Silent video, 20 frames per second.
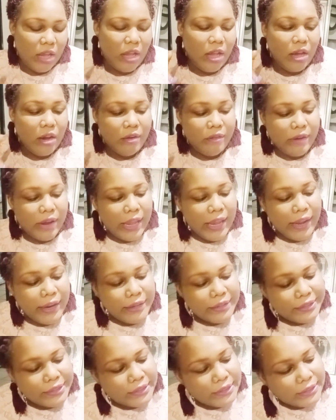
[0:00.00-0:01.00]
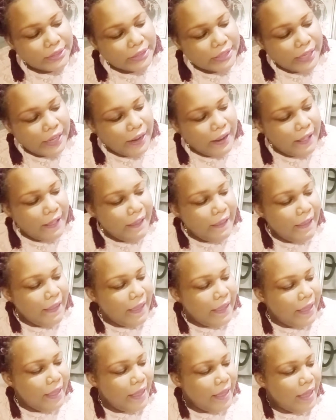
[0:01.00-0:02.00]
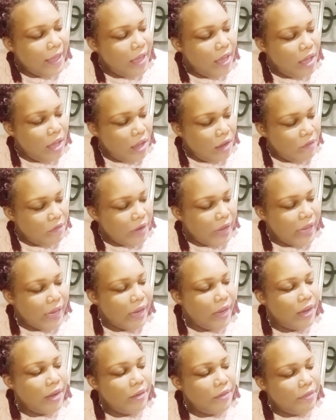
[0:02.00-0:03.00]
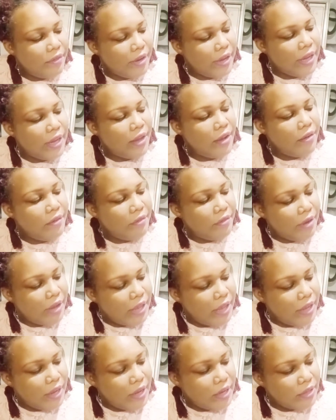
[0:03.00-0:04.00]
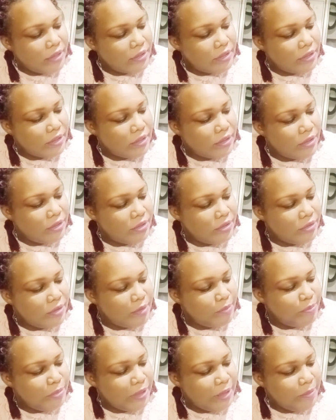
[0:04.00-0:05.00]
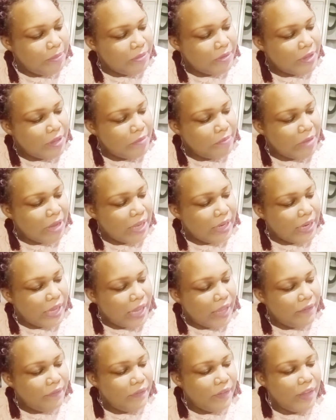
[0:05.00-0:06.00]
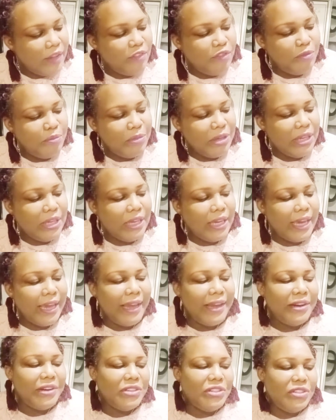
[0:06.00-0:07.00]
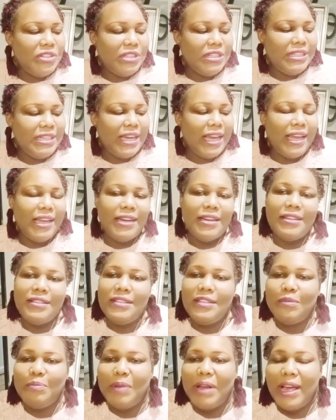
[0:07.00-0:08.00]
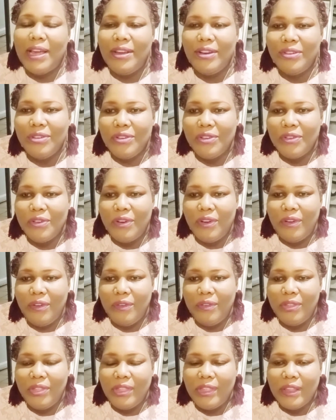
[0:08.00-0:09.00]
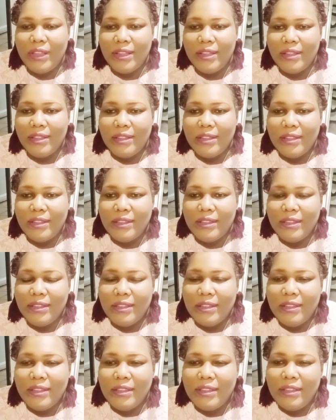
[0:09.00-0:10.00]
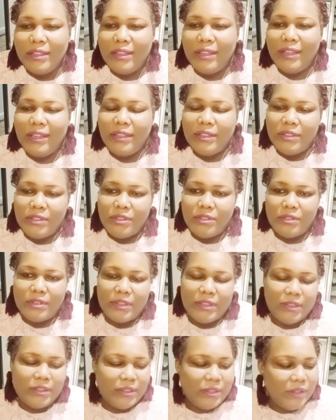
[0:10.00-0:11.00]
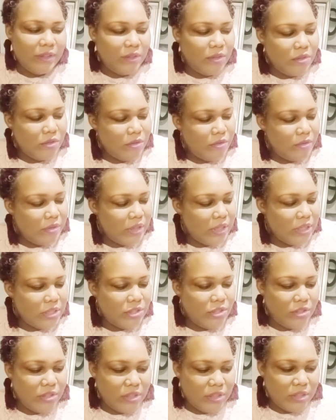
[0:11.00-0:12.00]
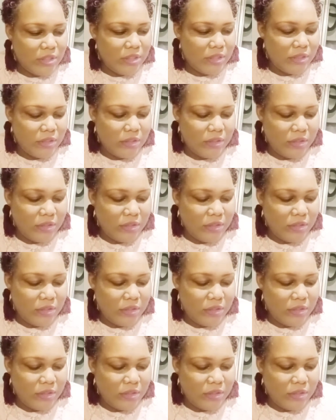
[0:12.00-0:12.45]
All right. All right. All right. All right. Do the people in my life give me energy and inspire growth? Interesting question.